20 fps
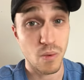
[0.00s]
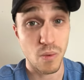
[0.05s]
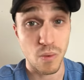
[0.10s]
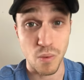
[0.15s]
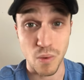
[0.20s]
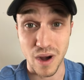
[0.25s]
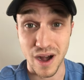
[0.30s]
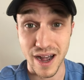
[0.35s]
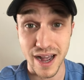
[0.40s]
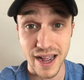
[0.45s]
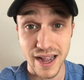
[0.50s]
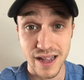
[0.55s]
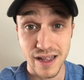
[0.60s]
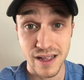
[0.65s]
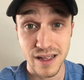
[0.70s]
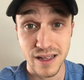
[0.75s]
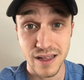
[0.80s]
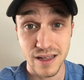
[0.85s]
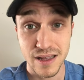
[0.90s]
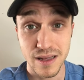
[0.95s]
Why?
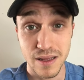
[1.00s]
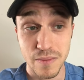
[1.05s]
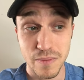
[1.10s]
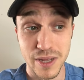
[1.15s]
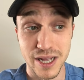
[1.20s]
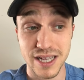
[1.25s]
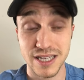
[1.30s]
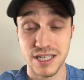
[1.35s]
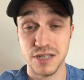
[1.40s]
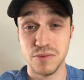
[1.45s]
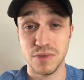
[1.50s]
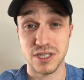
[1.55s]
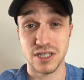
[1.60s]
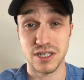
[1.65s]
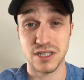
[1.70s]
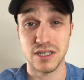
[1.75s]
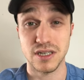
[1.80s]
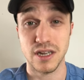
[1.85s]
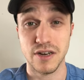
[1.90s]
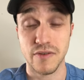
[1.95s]
Because he was the
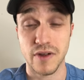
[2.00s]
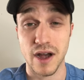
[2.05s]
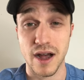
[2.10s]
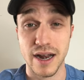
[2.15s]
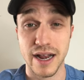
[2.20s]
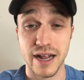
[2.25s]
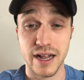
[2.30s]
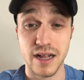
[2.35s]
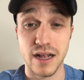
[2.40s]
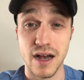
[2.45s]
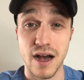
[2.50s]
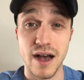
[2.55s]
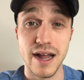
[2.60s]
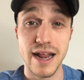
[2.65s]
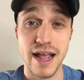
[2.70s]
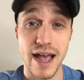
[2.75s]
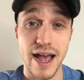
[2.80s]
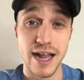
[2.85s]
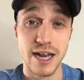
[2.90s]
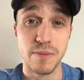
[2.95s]
Son of God and God
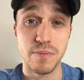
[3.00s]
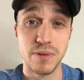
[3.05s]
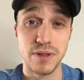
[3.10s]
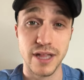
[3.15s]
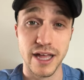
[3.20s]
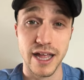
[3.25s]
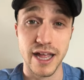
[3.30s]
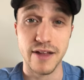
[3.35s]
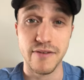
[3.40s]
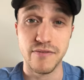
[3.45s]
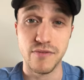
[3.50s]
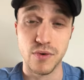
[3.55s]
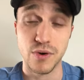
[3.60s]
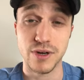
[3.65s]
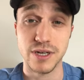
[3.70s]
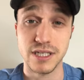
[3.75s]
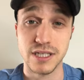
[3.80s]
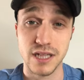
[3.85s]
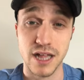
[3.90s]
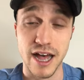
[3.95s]
had a plan for
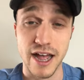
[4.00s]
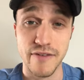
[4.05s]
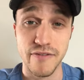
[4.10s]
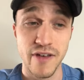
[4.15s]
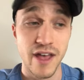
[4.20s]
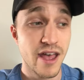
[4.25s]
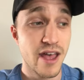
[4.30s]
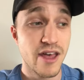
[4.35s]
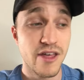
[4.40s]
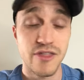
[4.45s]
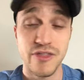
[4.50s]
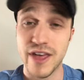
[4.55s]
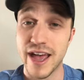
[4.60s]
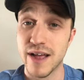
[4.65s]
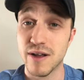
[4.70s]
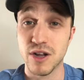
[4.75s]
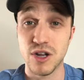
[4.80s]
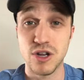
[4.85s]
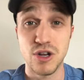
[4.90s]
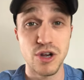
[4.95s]
his life
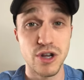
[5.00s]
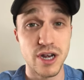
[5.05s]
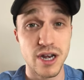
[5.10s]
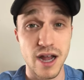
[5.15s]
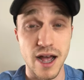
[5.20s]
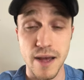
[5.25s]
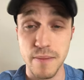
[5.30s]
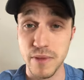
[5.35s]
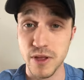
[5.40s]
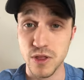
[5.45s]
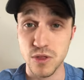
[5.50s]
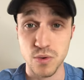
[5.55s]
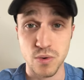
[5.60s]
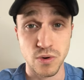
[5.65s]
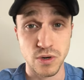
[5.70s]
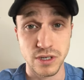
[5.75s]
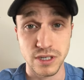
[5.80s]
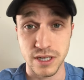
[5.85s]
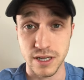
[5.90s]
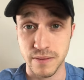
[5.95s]
that could not be
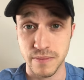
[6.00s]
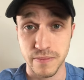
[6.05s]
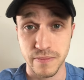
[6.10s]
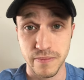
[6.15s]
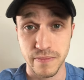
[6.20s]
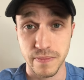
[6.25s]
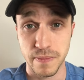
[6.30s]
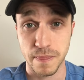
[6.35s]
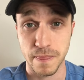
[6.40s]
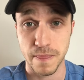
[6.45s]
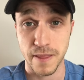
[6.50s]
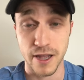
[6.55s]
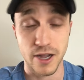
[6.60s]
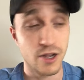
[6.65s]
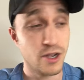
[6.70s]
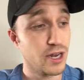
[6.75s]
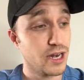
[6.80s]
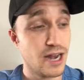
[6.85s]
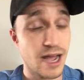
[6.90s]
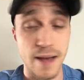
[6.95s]
thwarted, it
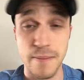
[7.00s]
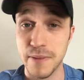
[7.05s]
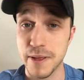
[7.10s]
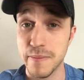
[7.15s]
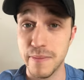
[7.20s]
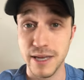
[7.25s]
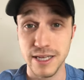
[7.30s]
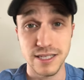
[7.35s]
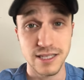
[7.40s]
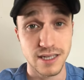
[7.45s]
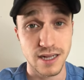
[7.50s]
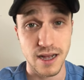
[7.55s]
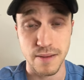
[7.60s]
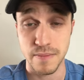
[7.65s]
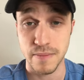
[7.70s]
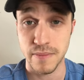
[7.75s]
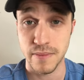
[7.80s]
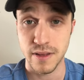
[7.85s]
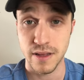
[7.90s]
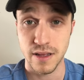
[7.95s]
could not be messed
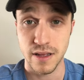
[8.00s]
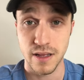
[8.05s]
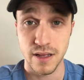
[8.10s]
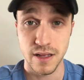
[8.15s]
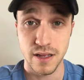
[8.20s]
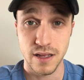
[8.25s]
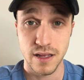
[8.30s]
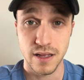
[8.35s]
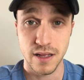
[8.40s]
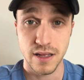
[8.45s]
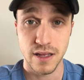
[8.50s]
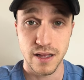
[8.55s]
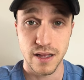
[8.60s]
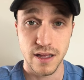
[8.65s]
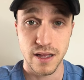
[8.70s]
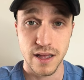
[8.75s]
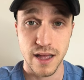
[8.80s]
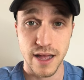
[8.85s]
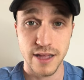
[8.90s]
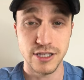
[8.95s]
up.
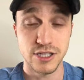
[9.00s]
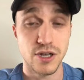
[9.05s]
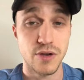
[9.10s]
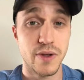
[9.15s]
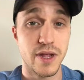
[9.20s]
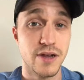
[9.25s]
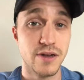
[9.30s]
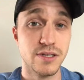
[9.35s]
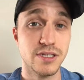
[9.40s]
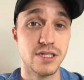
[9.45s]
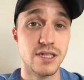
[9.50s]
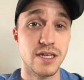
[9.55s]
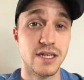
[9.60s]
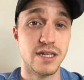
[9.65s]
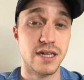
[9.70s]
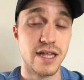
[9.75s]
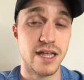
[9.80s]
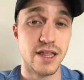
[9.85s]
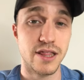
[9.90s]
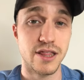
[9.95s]
And so here's
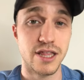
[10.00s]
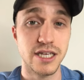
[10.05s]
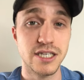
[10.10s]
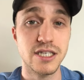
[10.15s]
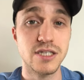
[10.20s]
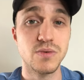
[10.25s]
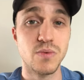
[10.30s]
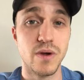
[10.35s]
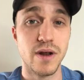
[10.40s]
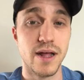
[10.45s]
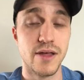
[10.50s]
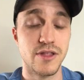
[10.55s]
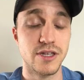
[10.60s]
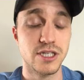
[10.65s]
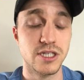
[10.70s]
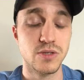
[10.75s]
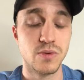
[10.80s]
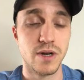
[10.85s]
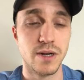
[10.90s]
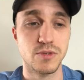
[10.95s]
the this is what I,
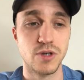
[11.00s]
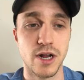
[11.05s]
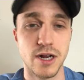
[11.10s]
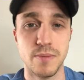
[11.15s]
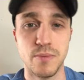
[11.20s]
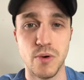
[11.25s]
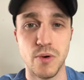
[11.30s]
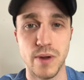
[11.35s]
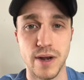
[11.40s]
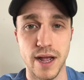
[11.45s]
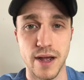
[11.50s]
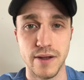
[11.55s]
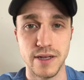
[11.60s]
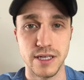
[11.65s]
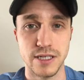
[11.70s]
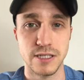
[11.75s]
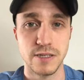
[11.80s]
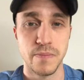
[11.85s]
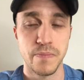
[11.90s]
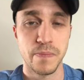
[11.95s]
this is what I'm trying to point out
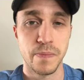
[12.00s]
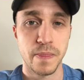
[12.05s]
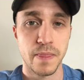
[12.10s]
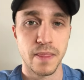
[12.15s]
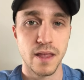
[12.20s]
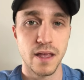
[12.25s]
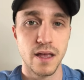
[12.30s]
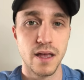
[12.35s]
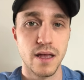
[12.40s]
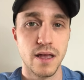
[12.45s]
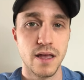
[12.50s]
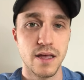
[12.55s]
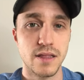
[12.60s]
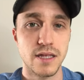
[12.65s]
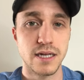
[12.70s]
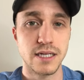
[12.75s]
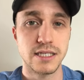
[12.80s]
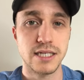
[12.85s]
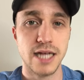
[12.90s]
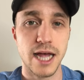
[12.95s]
is
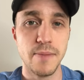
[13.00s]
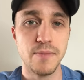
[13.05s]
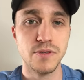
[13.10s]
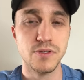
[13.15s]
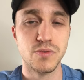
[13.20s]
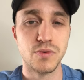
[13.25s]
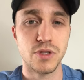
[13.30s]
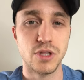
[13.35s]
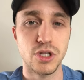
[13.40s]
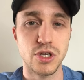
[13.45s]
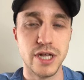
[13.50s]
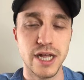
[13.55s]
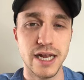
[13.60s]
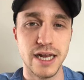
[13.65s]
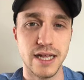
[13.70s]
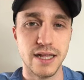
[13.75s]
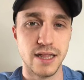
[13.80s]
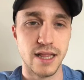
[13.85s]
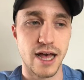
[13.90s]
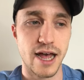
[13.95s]
the disciples were looking
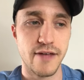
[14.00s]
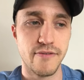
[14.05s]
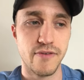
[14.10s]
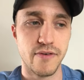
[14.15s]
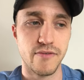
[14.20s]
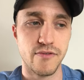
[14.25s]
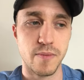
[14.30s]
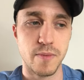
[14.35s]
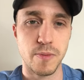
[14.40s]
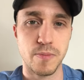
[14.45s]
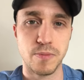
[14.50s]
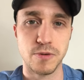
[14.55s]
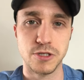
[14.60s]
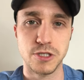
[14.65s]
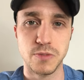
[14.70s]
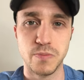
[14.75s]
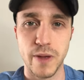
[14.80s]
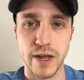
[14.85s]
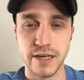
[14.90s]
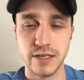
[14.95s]
at life from a
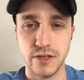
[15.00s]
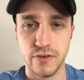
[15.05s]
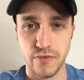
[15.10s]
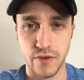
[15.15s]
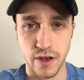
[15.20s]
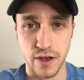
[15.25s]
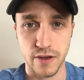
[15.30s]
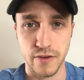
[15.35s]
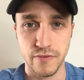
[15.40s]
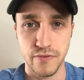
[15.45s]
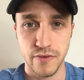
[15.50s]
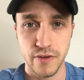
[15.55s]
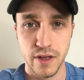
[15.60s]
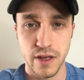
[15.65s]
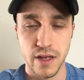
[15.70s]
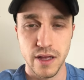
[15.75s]
perspective of